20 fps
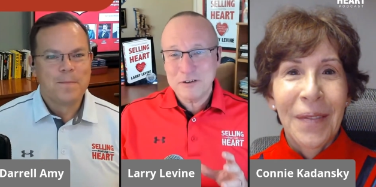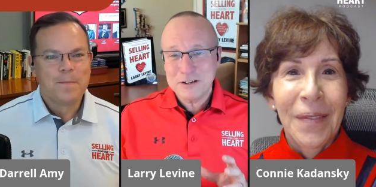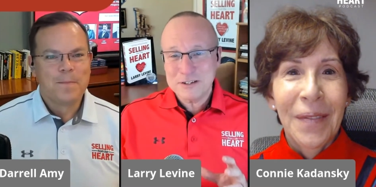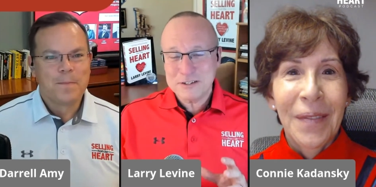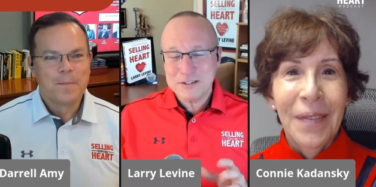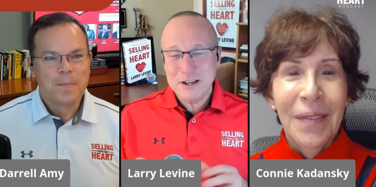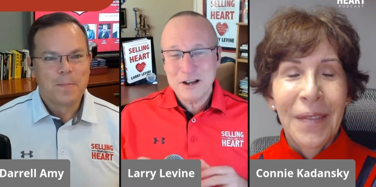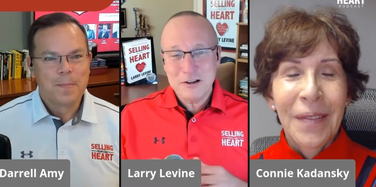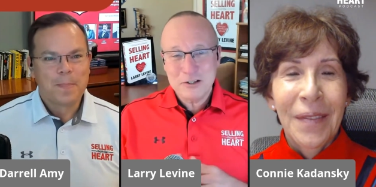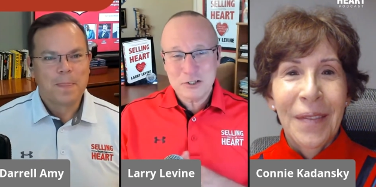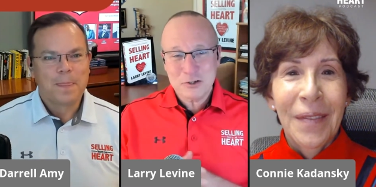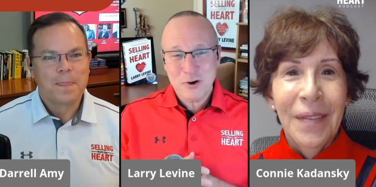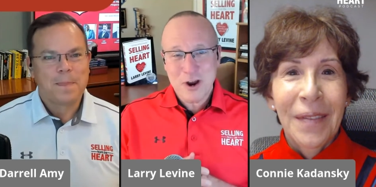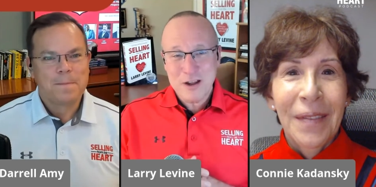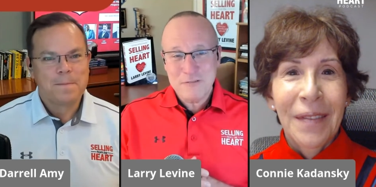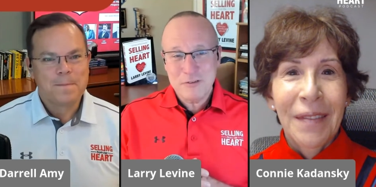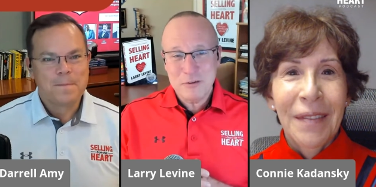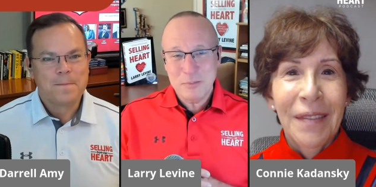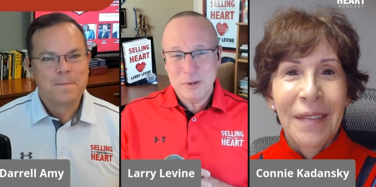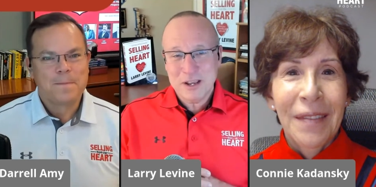Speaker 1: at Sales
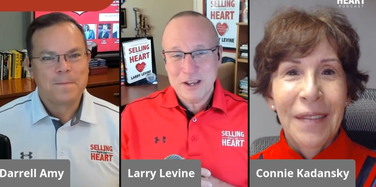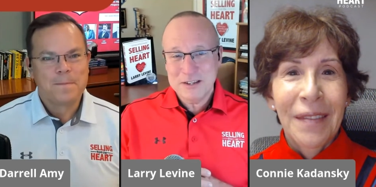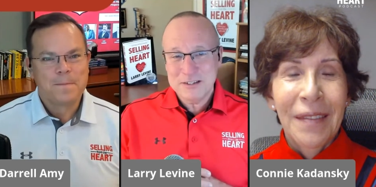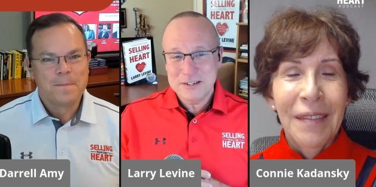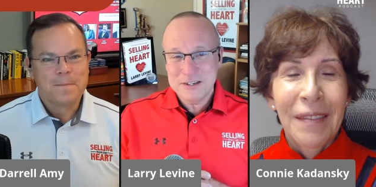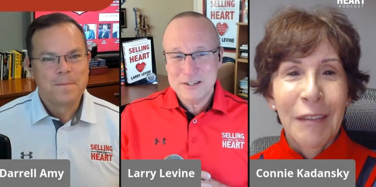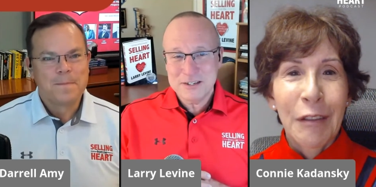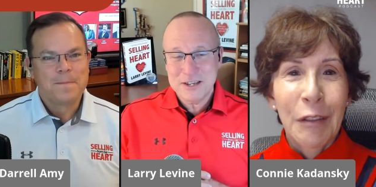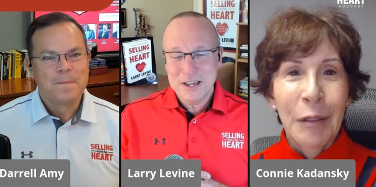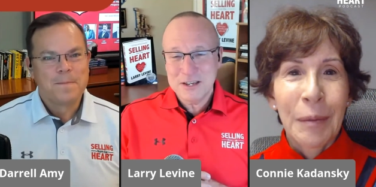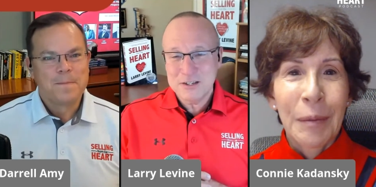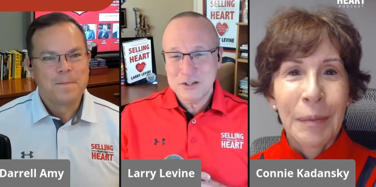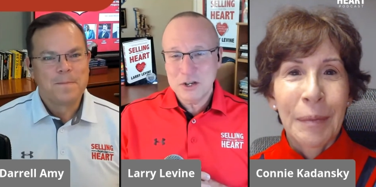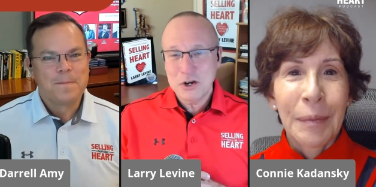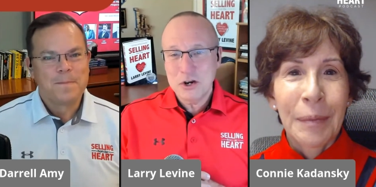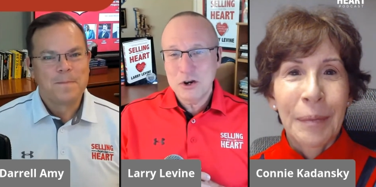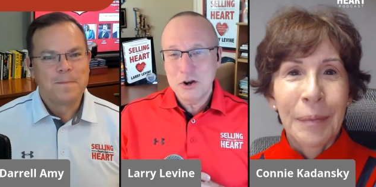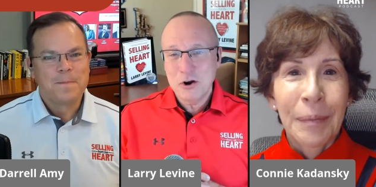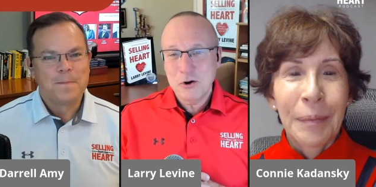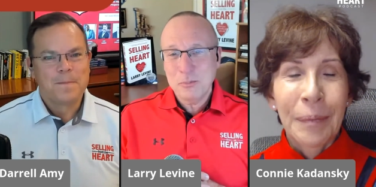Gravy because he says
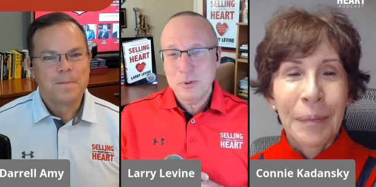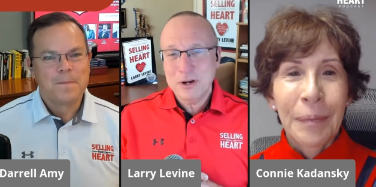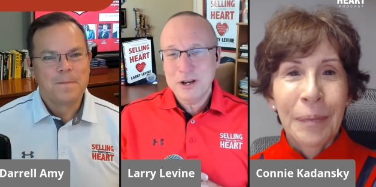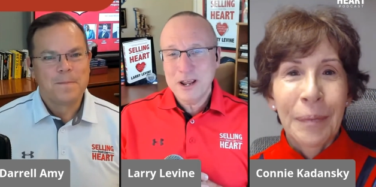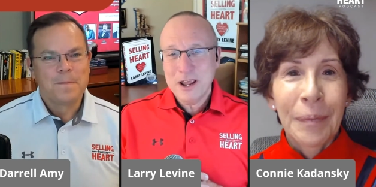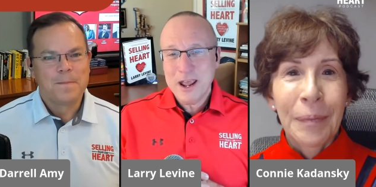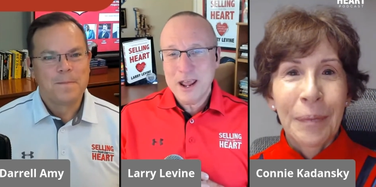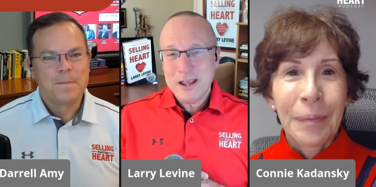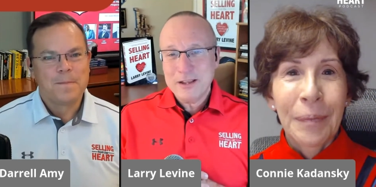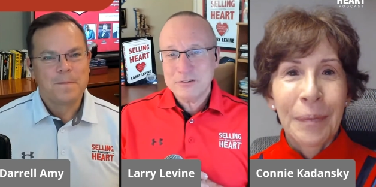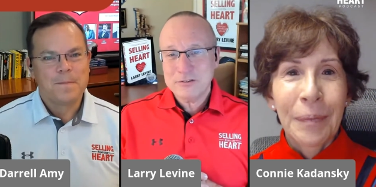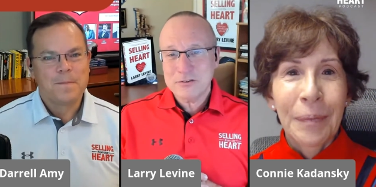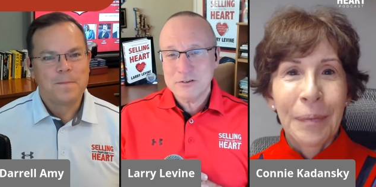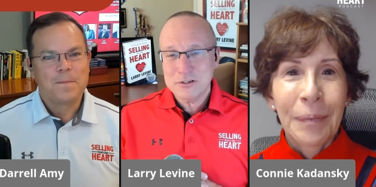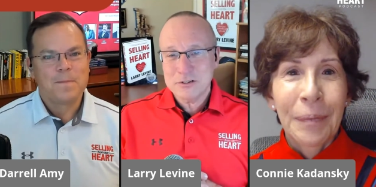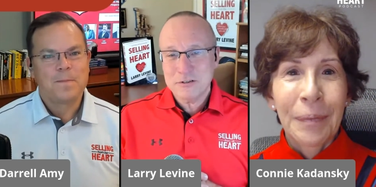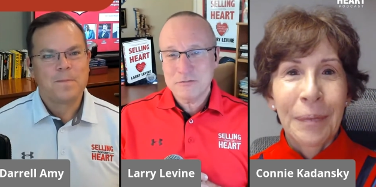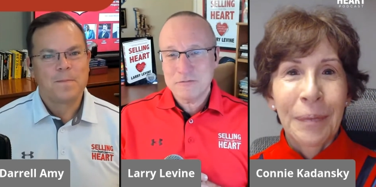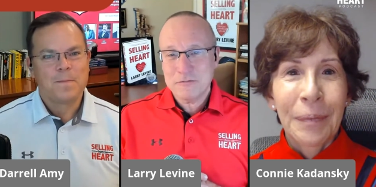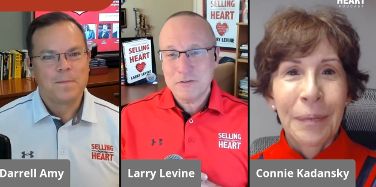nobody
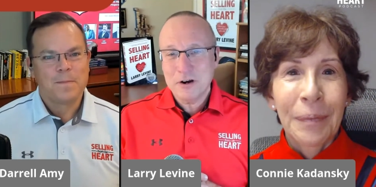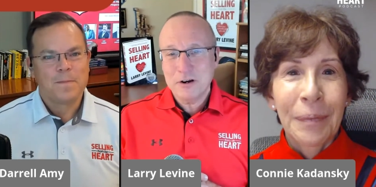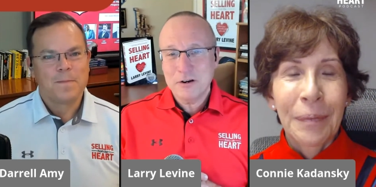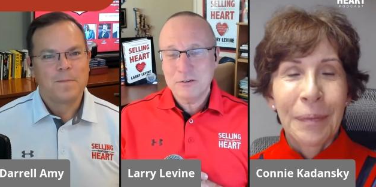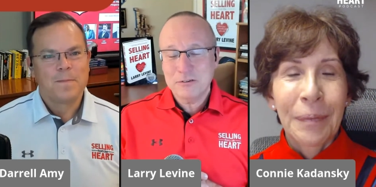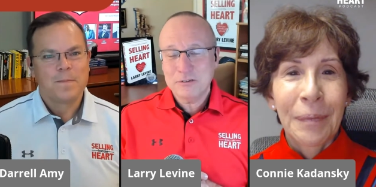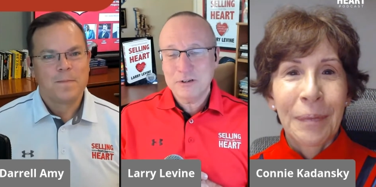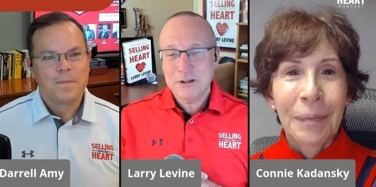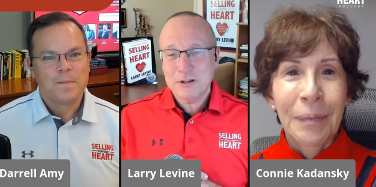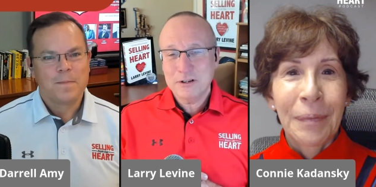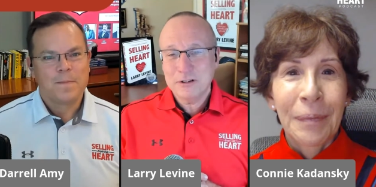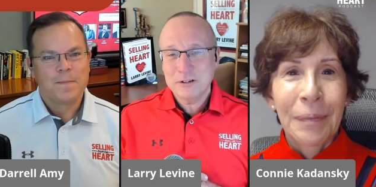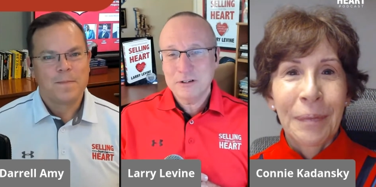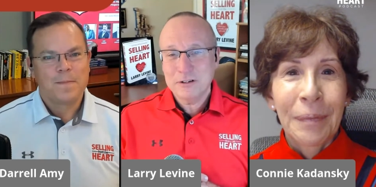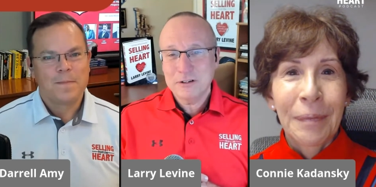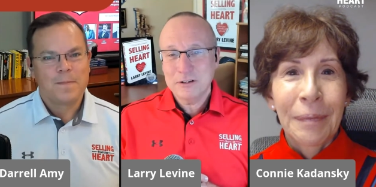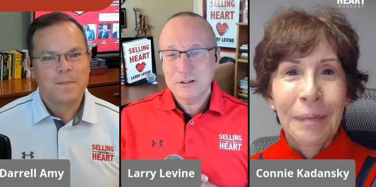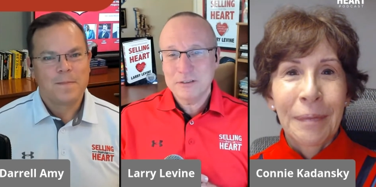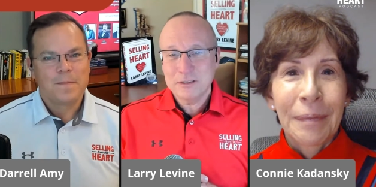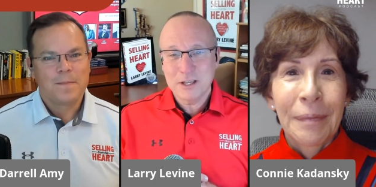answers a phone
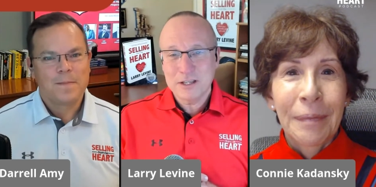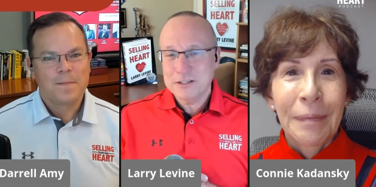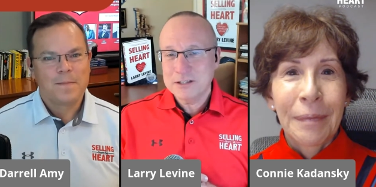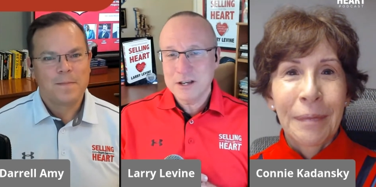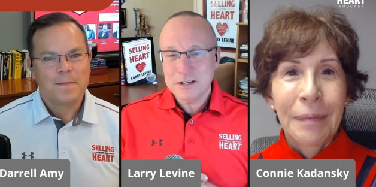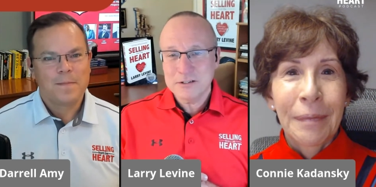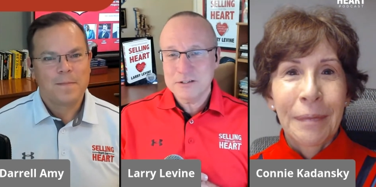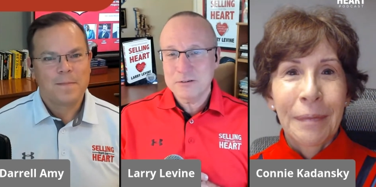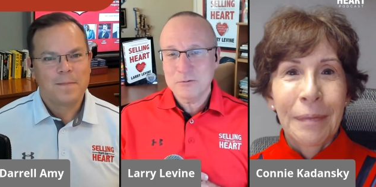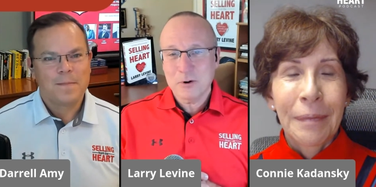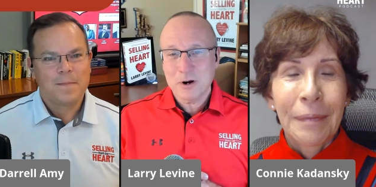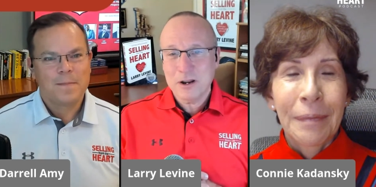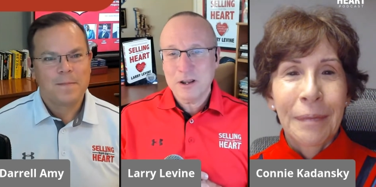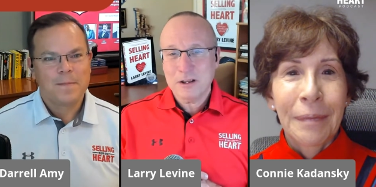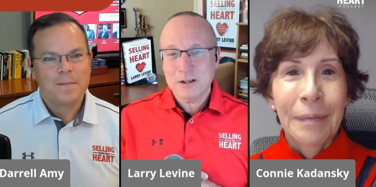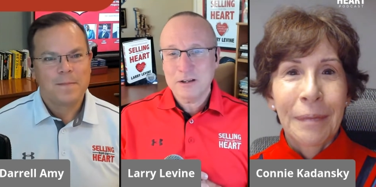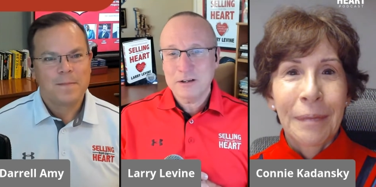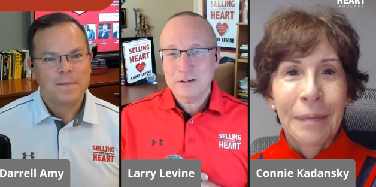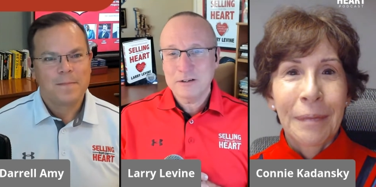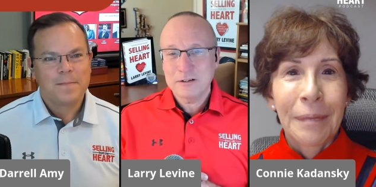that doesn't ring.